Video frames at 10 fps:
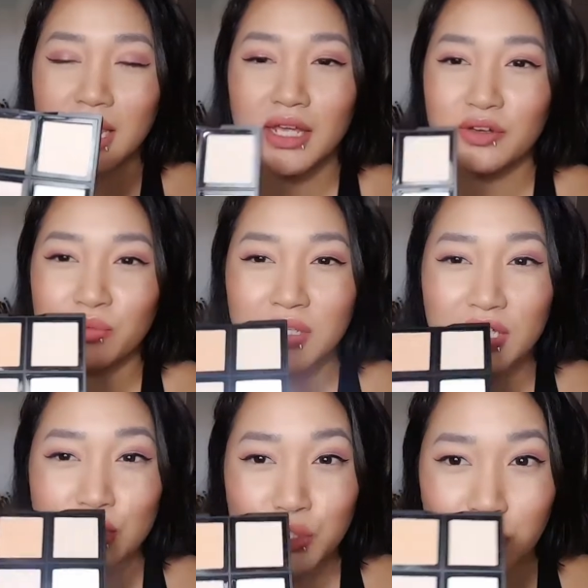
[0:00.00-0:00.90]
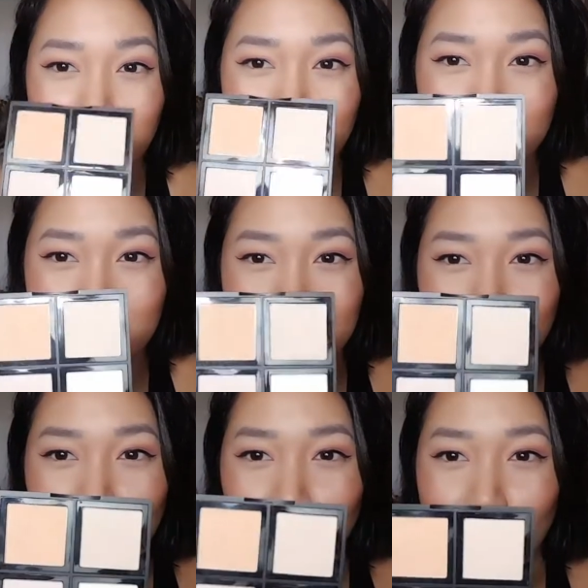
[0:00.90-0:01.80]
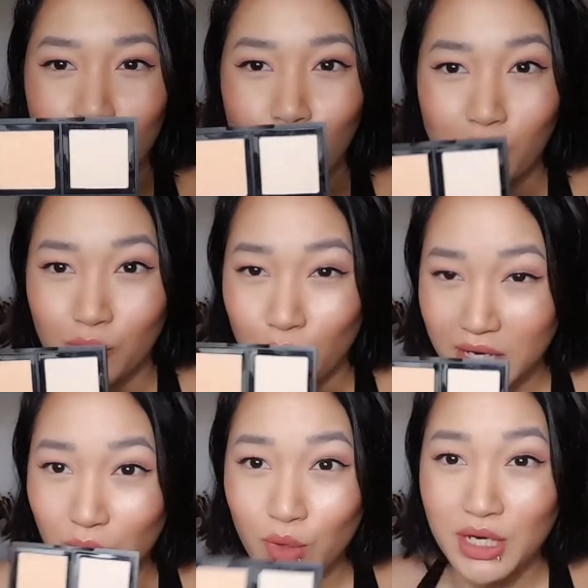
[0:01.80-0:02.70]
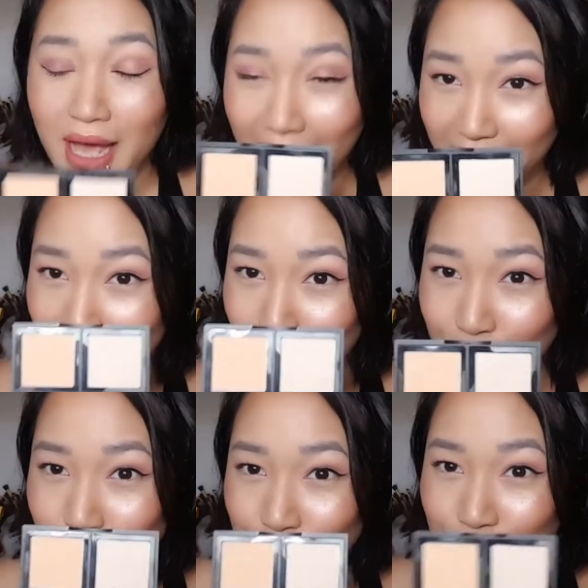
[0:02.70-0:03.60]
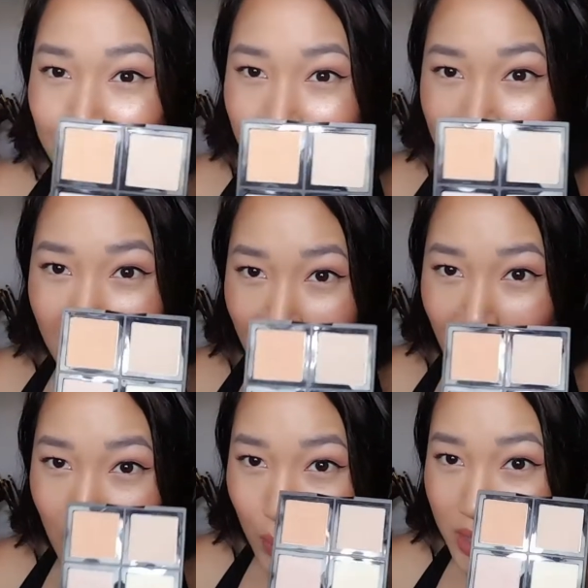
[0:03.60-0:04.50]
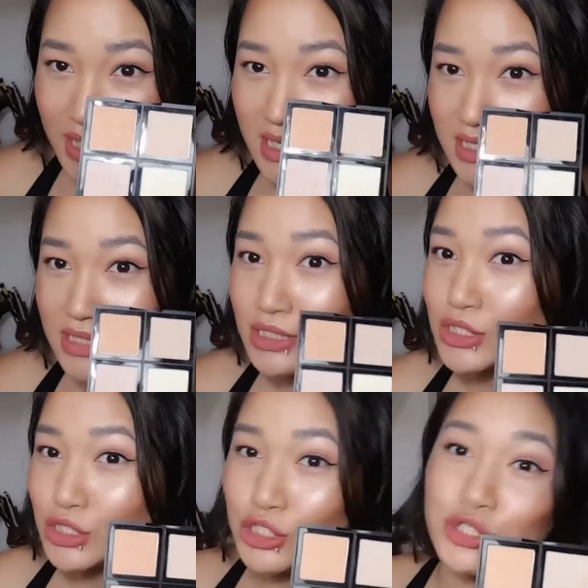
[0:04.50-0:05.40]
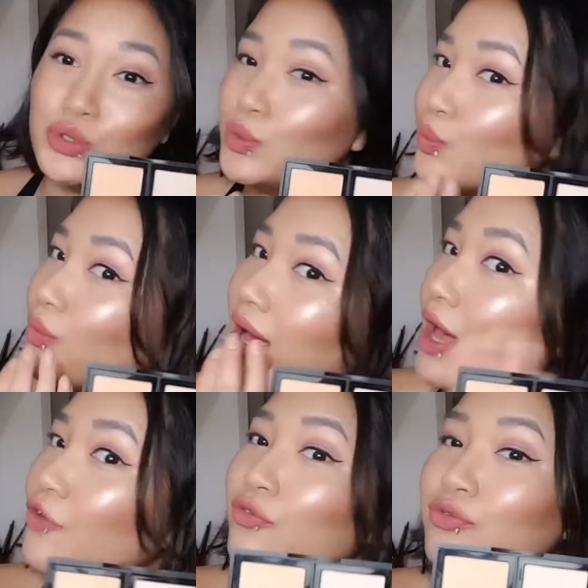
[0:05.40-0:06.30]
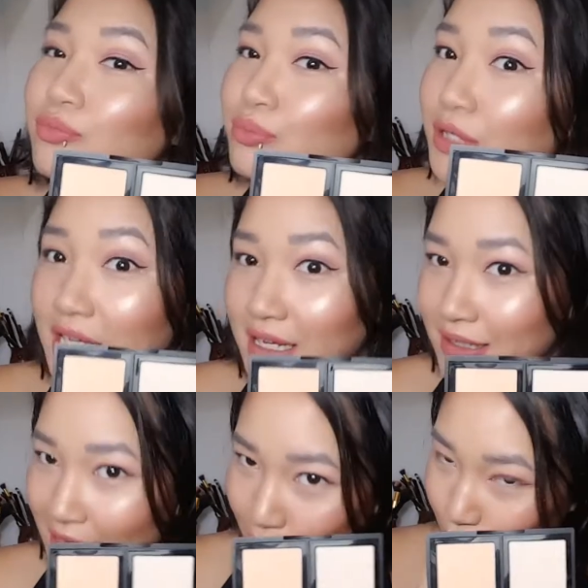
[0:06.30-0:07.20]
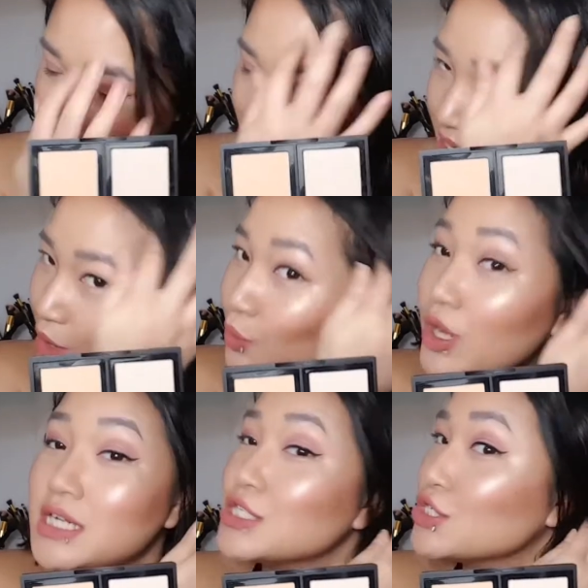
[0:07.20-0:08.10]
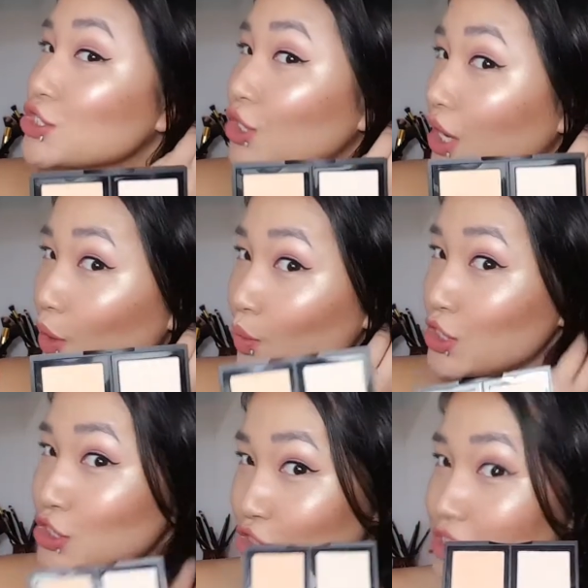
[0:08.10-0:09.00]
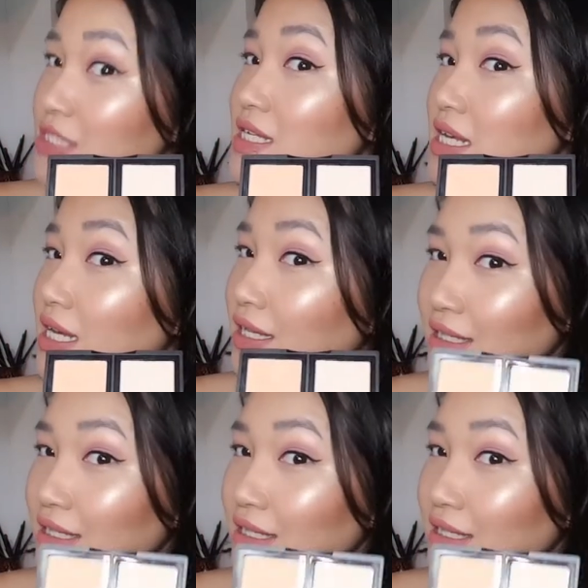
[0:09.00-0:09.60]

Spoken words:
I didn't really enjoy this. When I want a highlighter, I want it to have bling. I want it to show. I want you to see it,